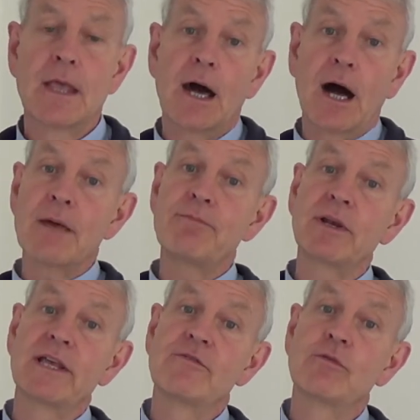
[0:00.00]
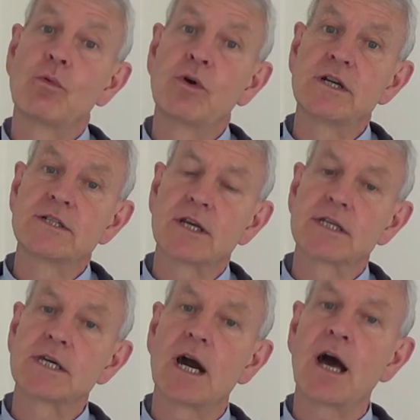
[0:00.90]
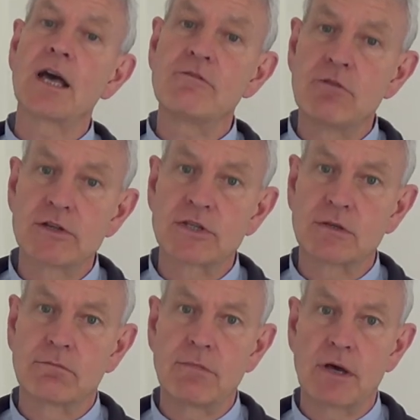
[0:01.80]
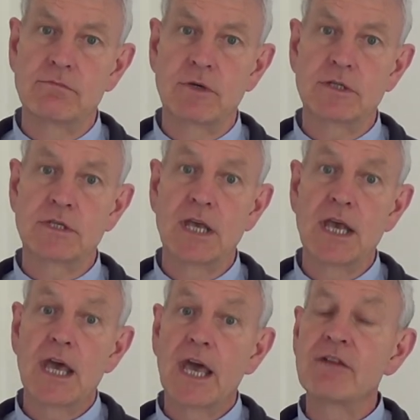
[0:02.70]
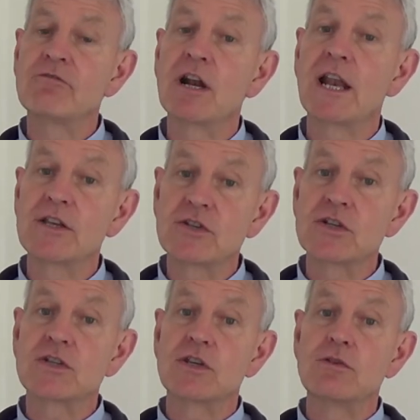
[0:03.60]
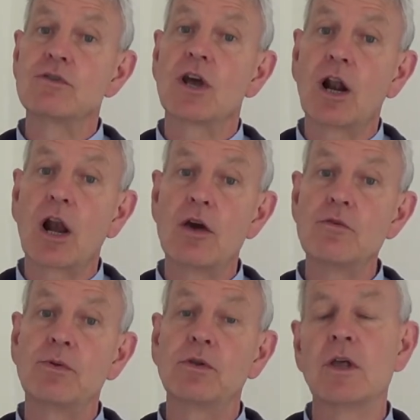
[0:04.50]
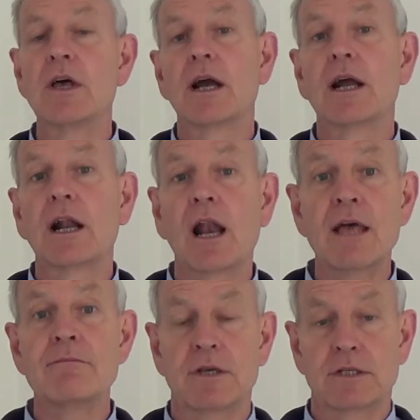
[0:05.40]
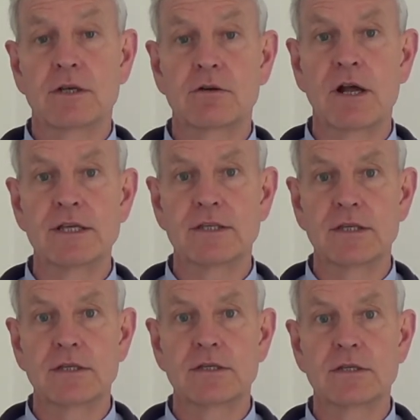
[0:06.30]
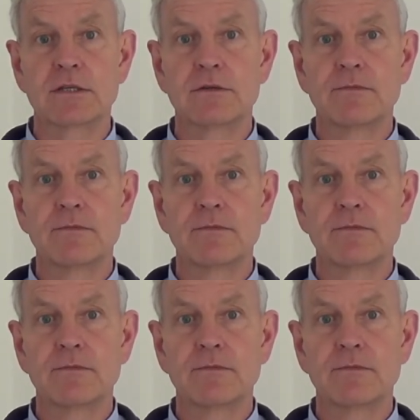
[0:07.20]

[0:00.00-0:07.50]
I believe we're at a kairos moment in relation to the global climate crisis.